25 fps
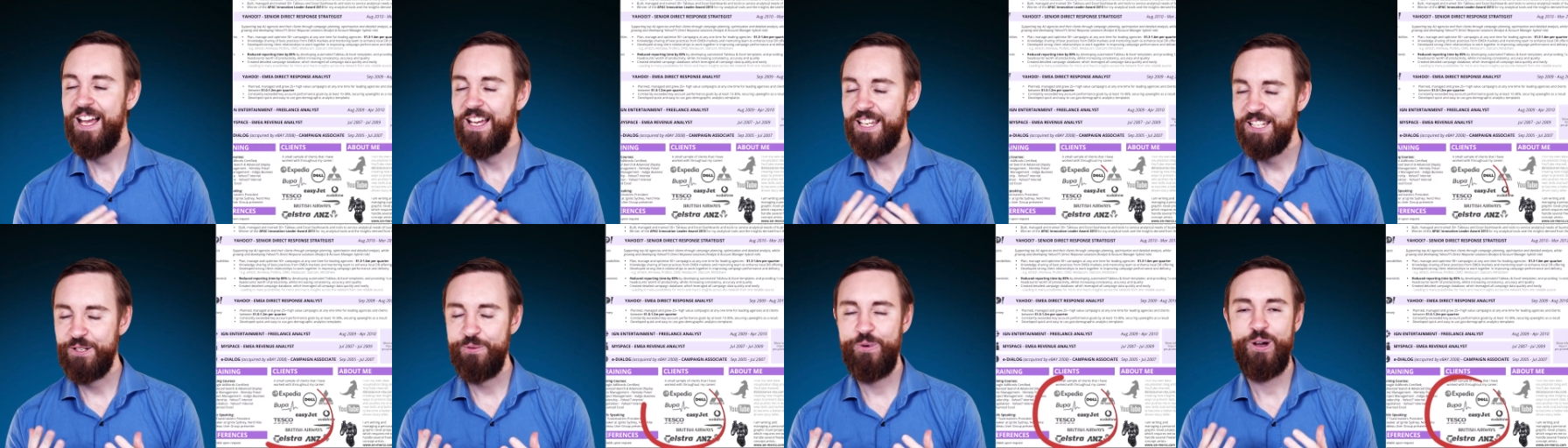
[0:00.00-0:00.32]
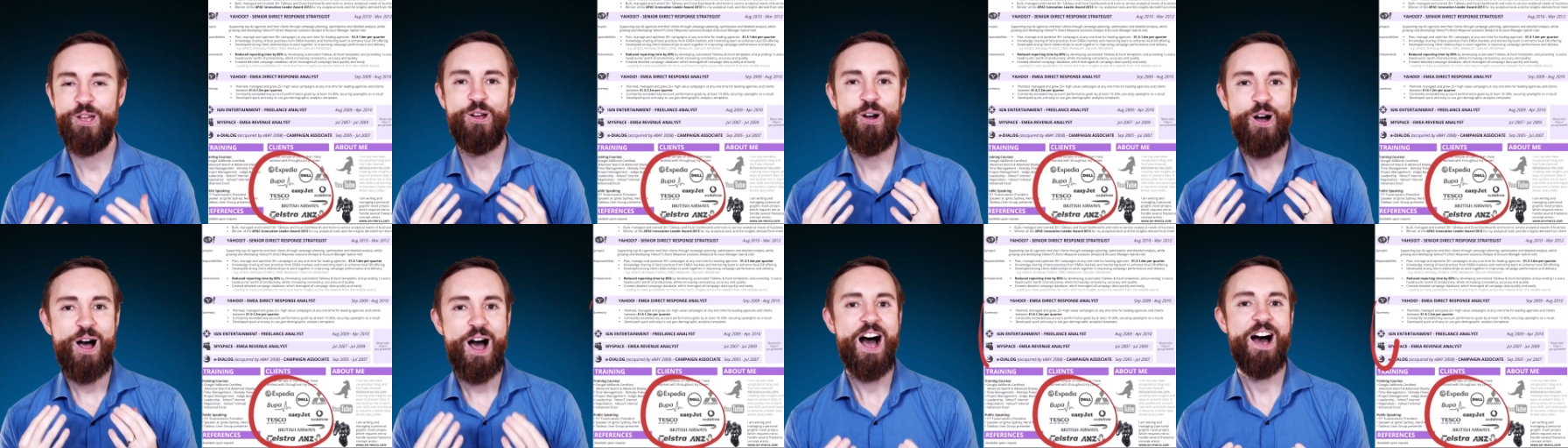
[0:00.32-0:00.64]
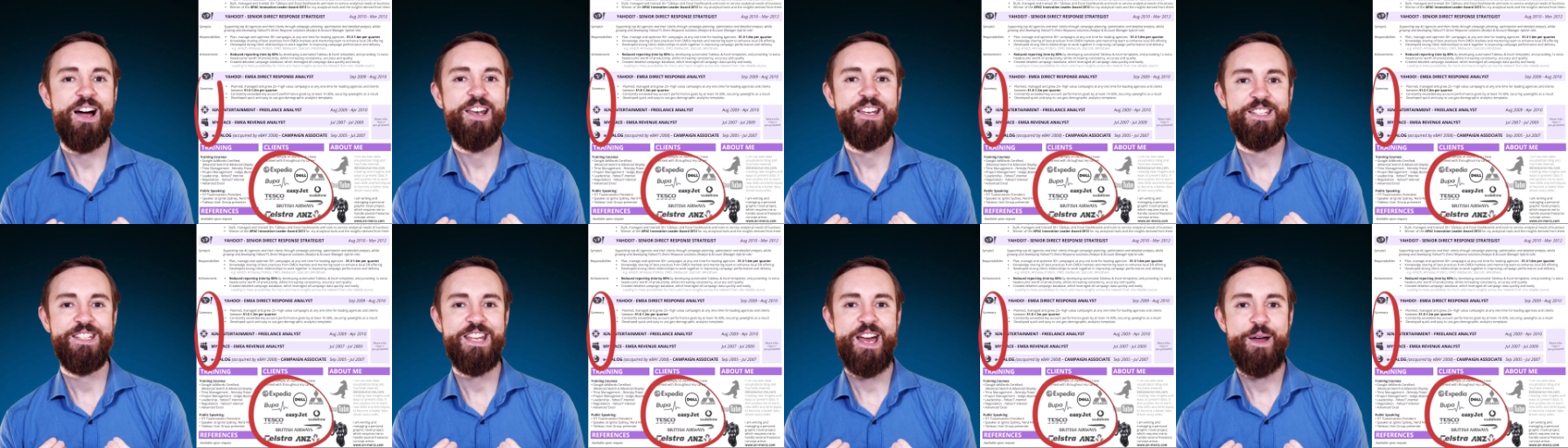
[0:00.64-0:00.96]
So why not
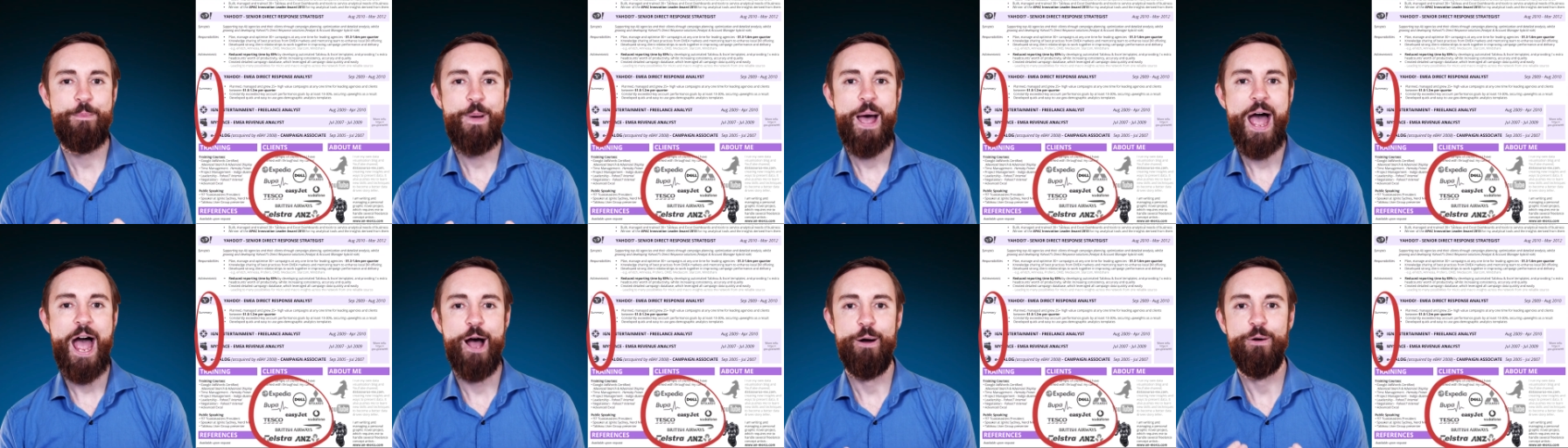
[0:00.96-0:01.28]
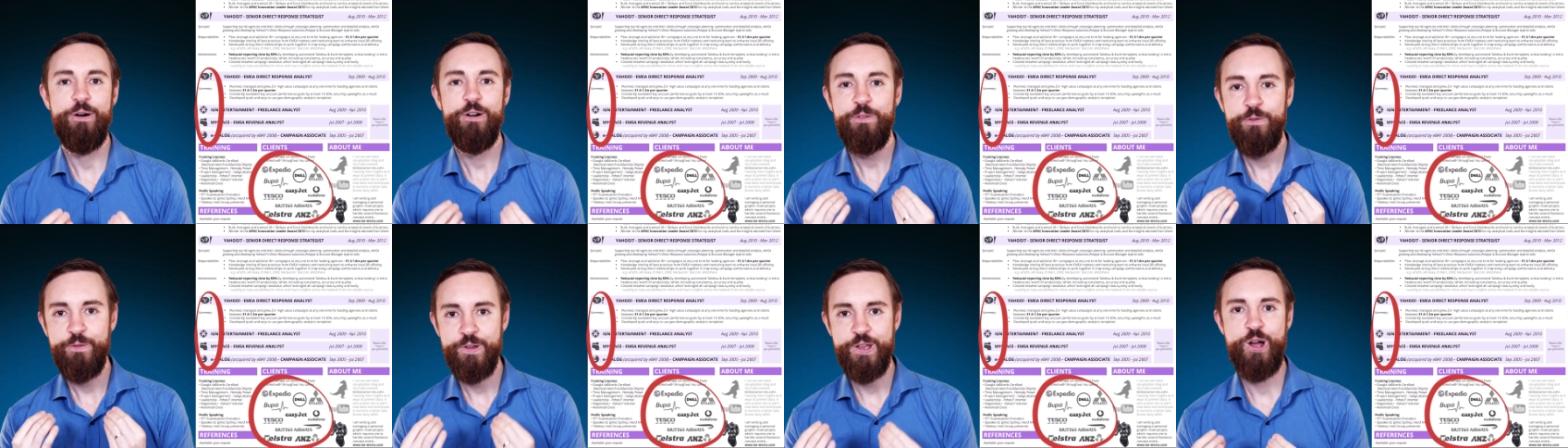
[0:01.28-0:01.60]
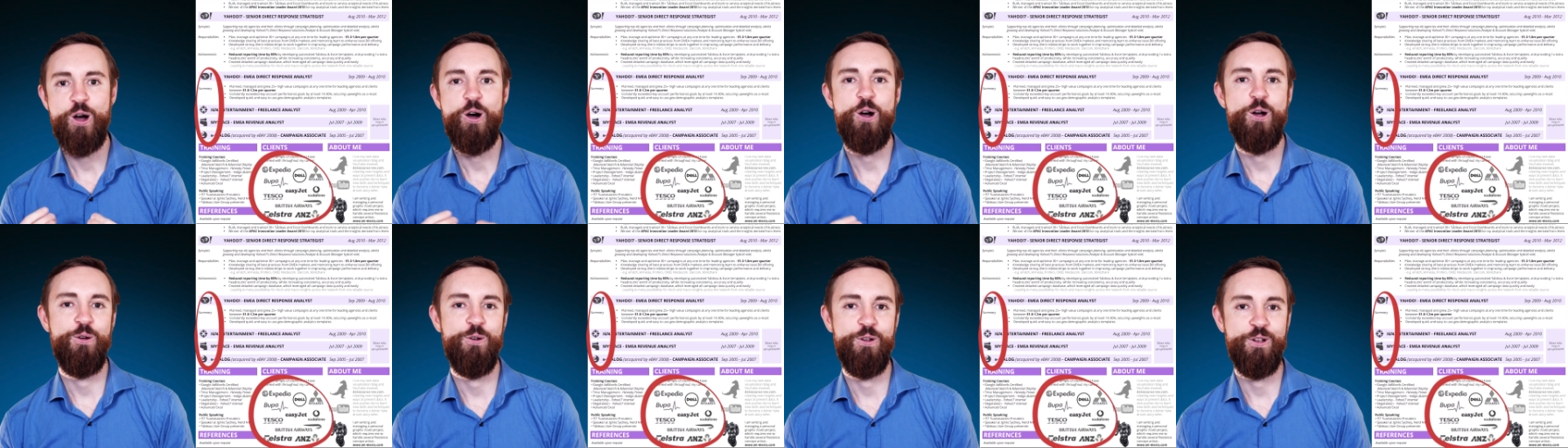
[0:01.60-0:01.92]
harness that power for
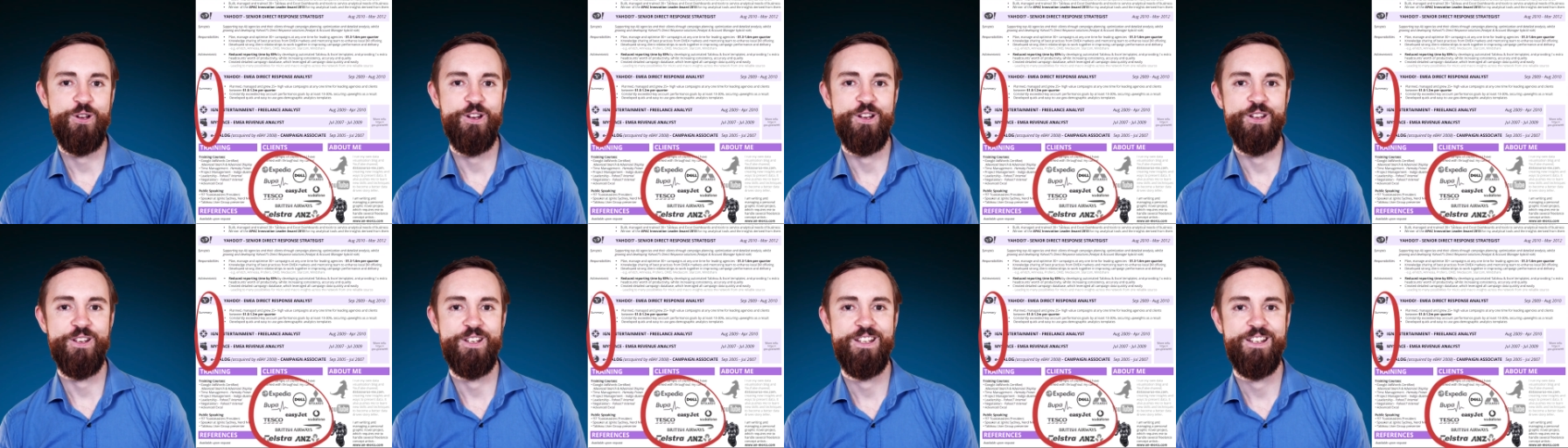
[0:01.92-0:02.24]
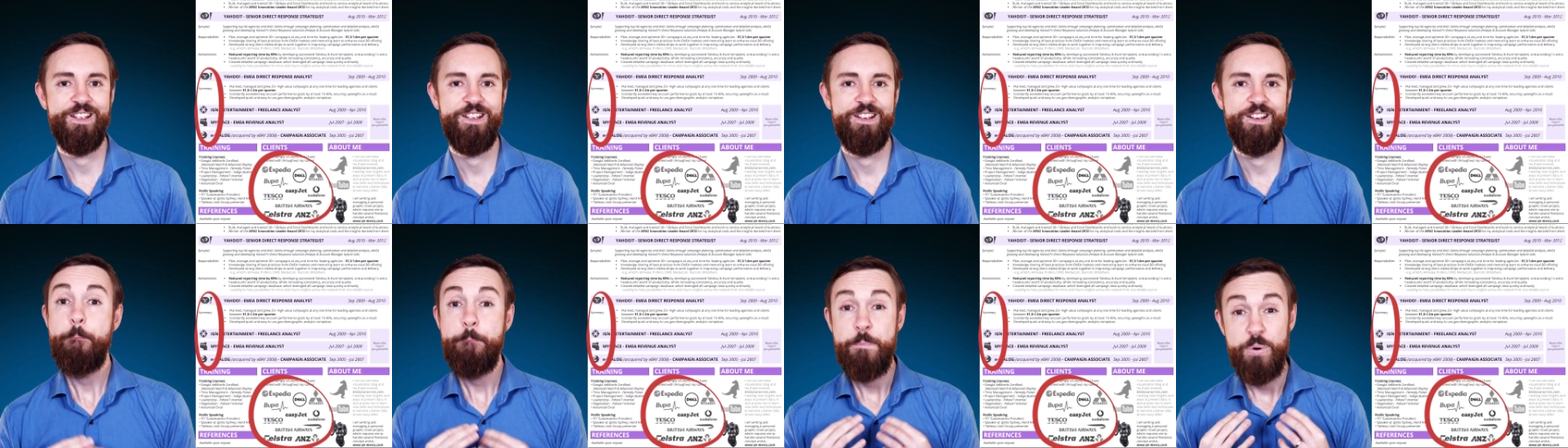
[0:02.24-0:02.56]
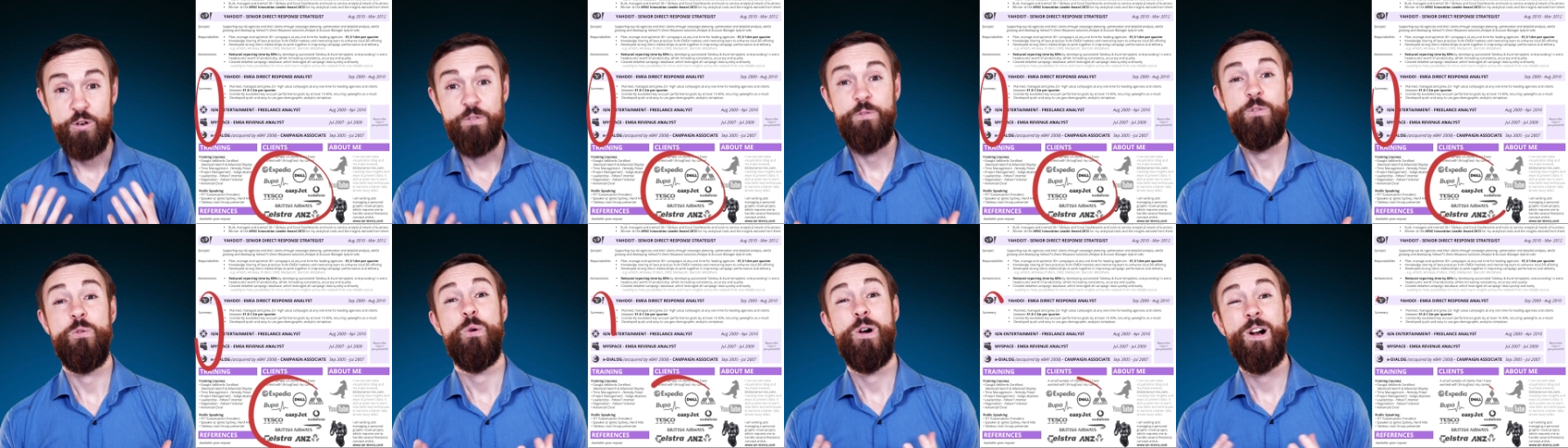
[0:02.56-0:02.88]
your own good?
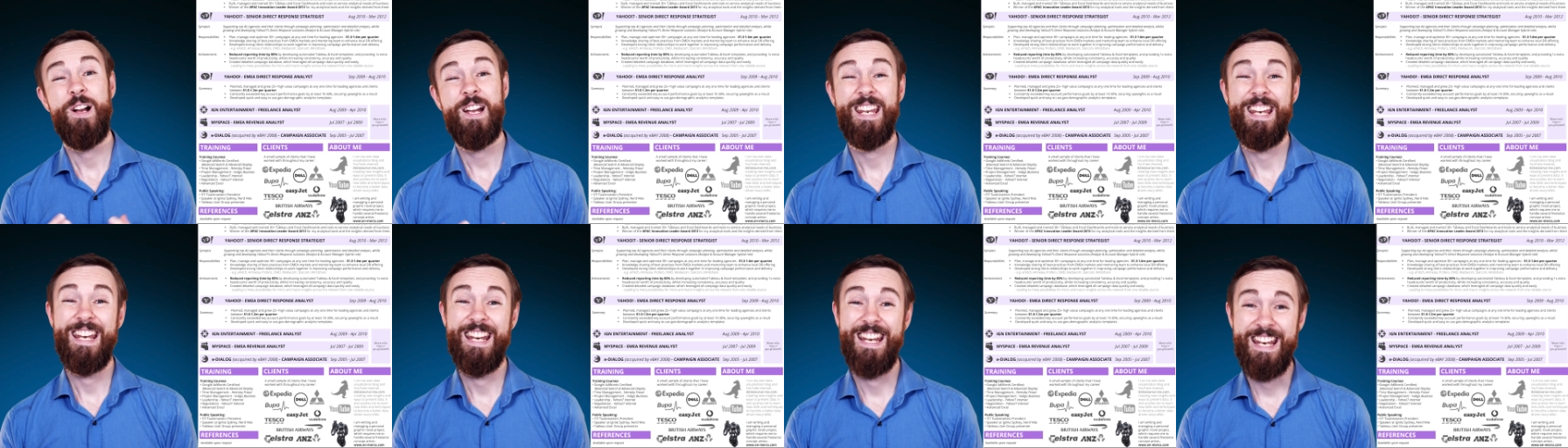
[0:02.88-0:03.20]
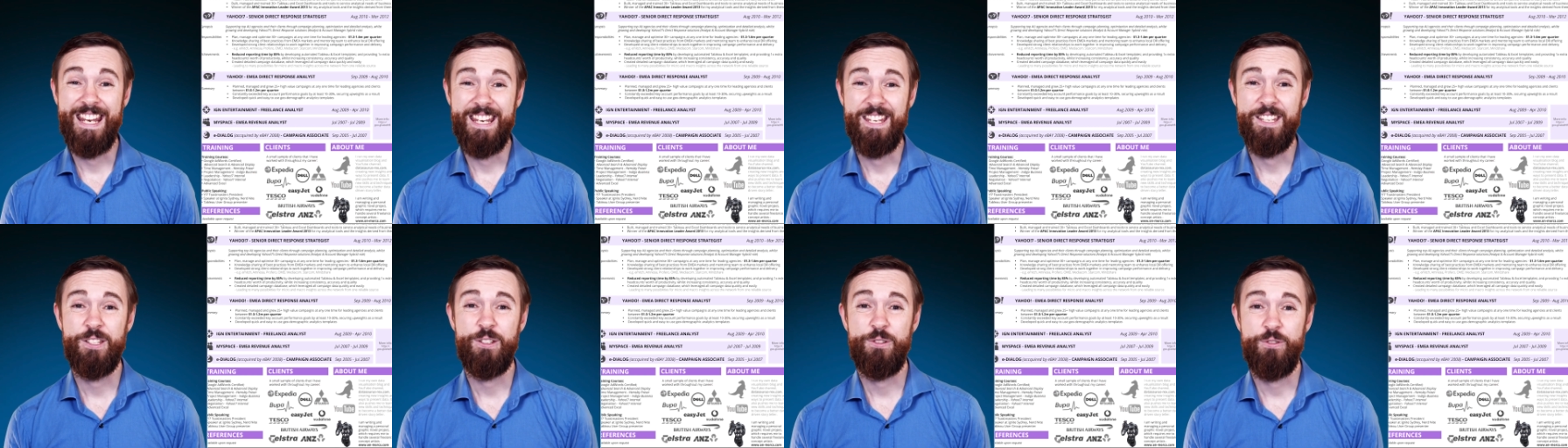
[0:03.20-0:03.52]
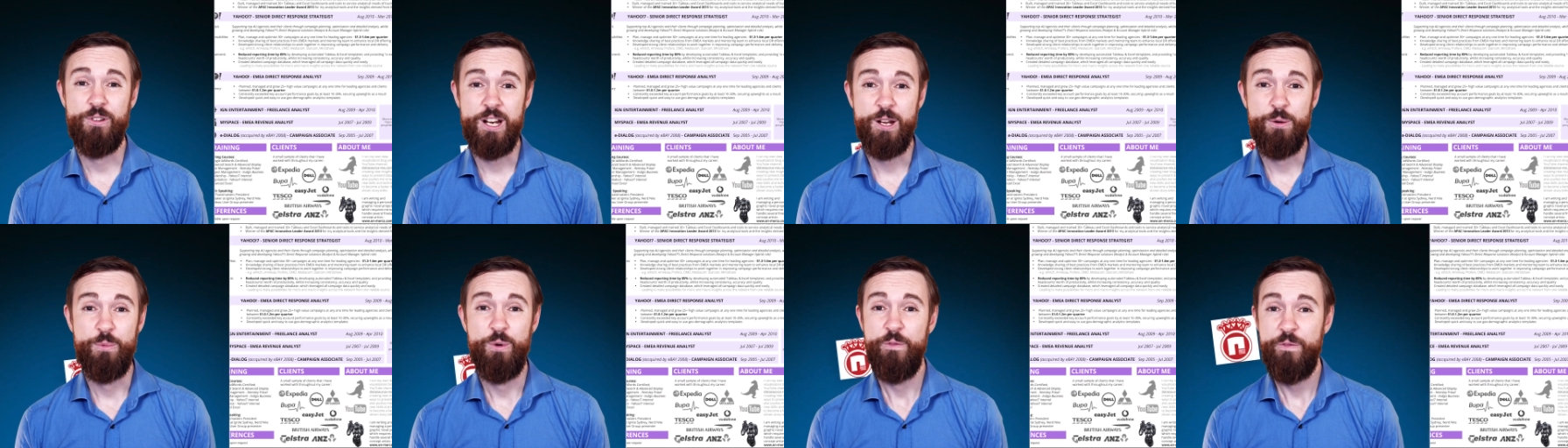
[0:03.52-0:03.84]
But if you work in an industry